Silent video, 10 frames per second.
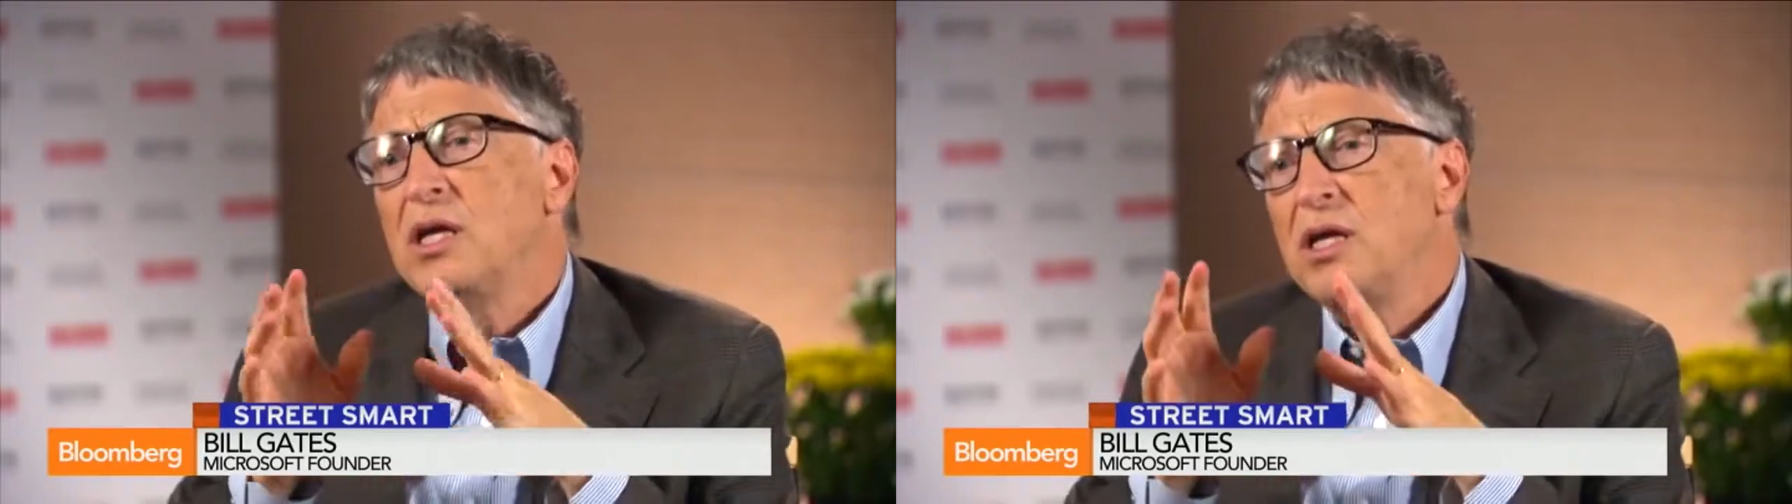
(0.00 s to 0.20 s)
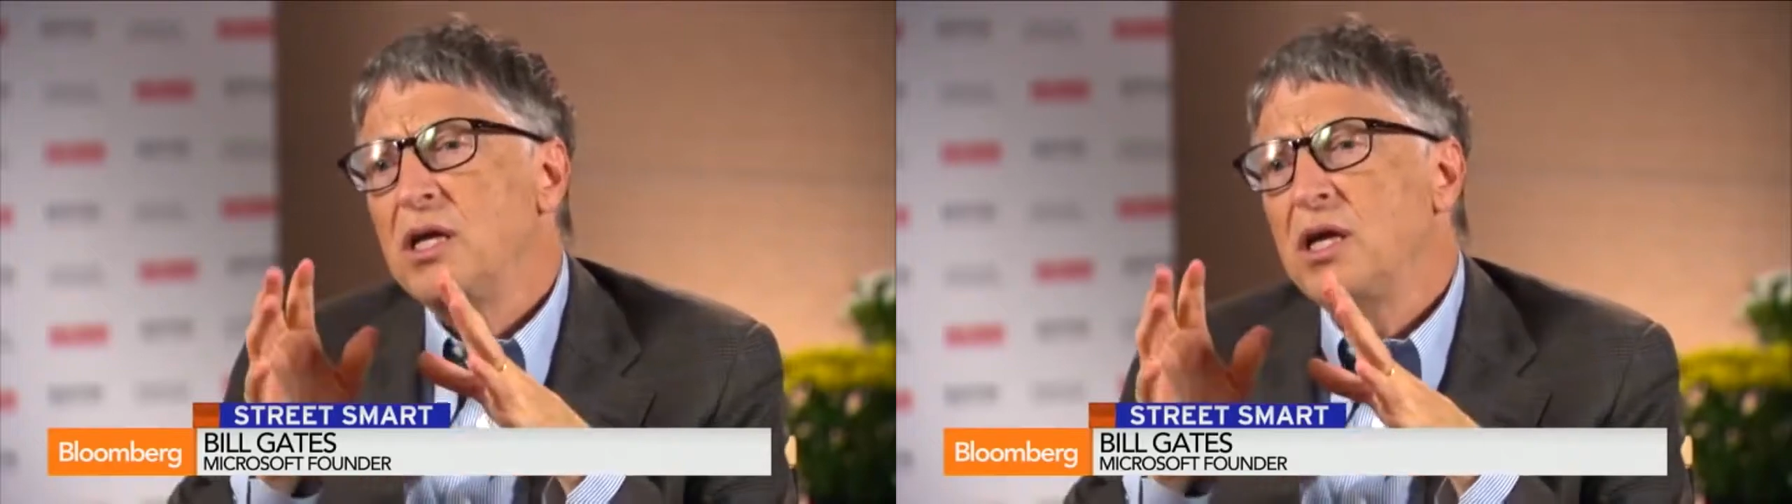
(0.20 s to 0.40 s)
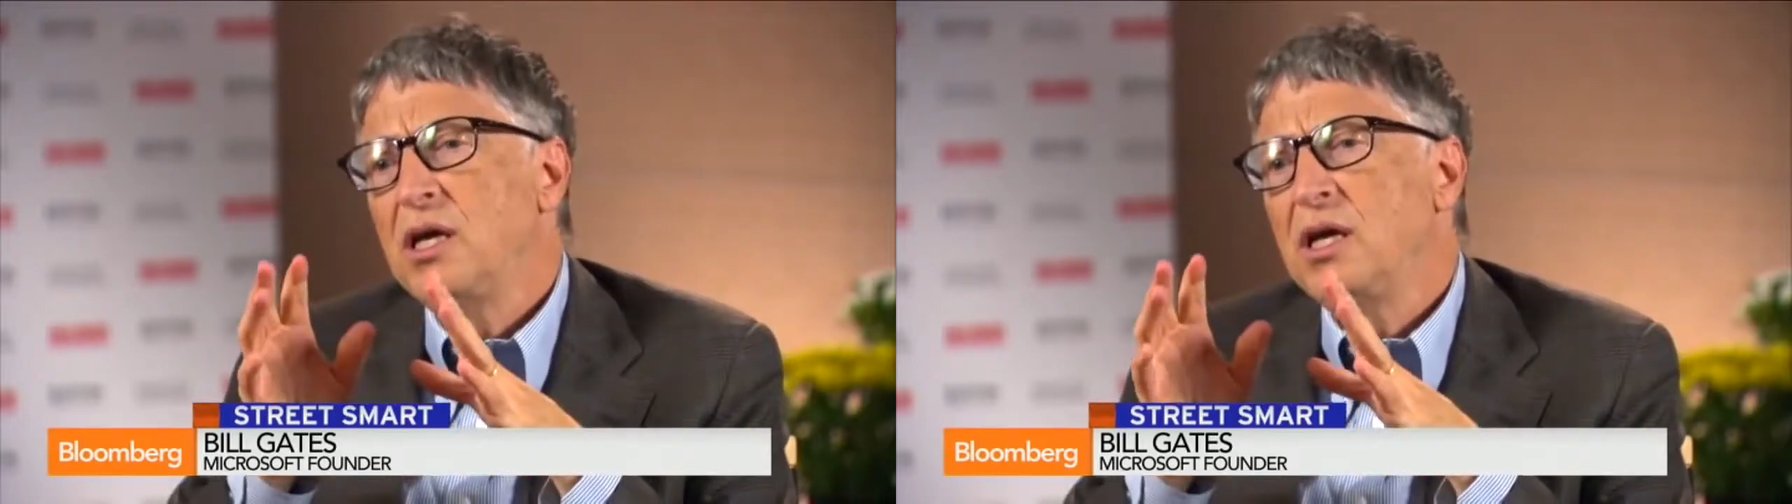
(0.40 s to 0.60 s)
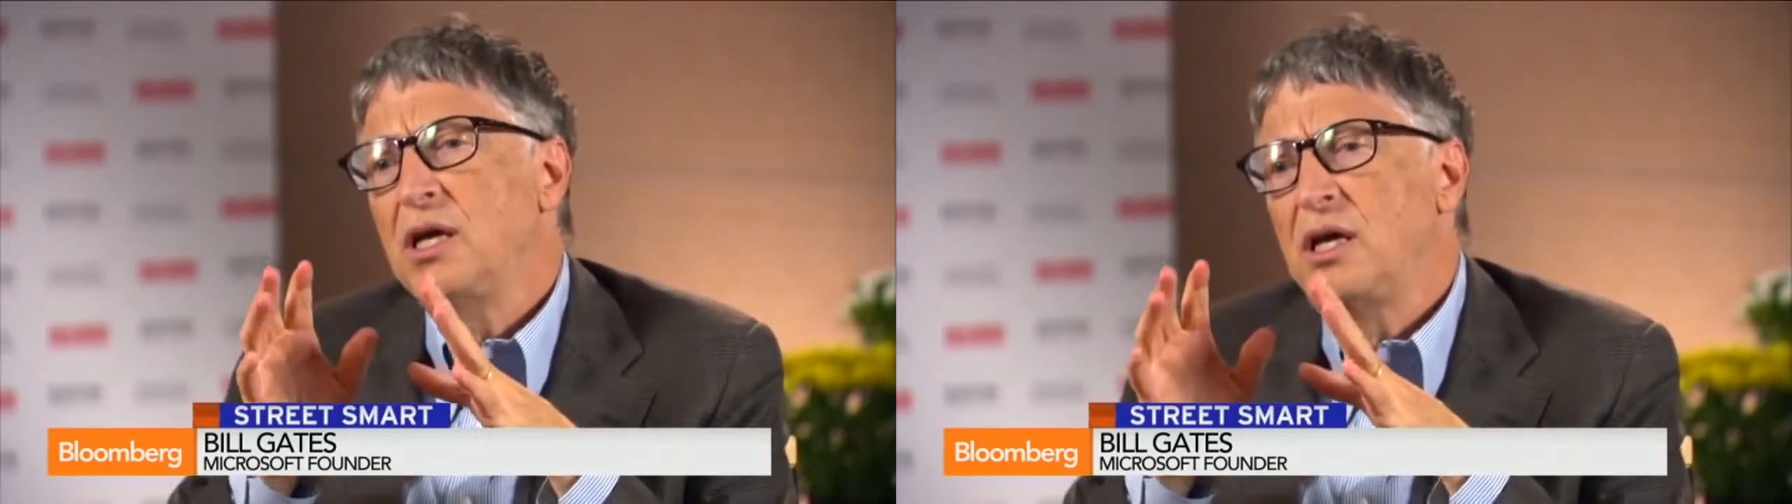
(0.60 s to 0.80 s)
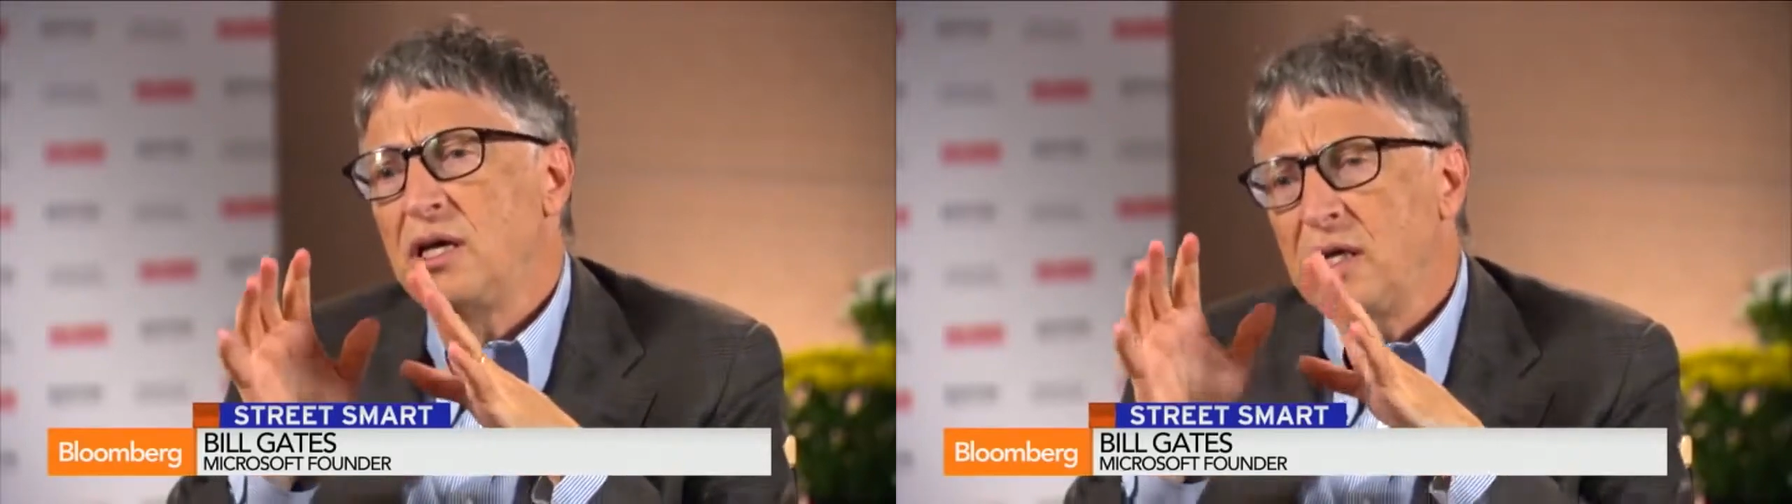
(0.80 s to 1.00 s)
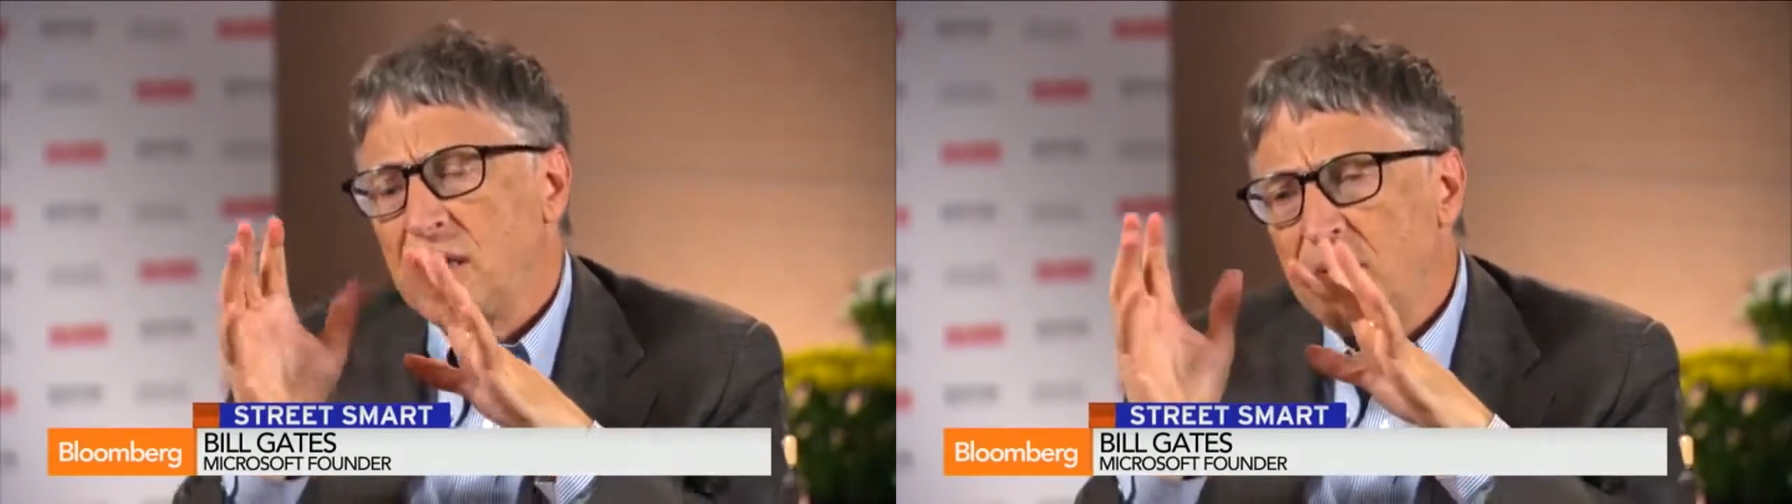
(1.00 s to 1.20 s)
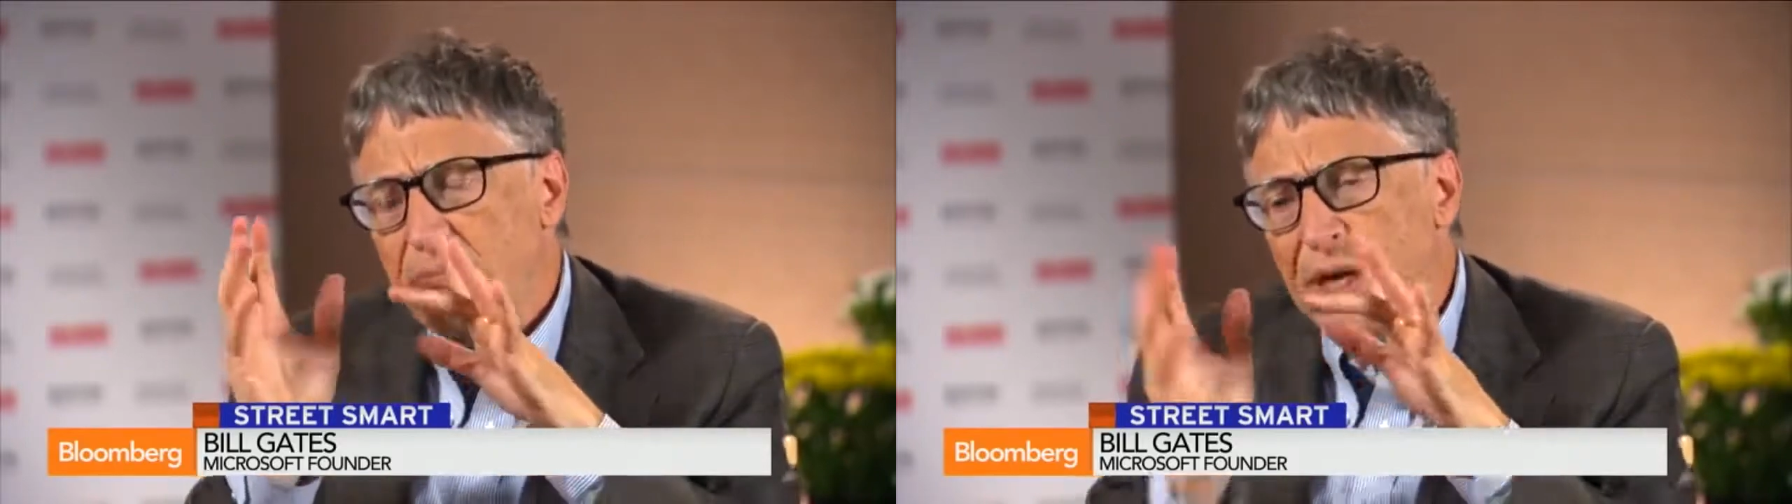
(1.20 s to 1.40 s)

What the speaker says: the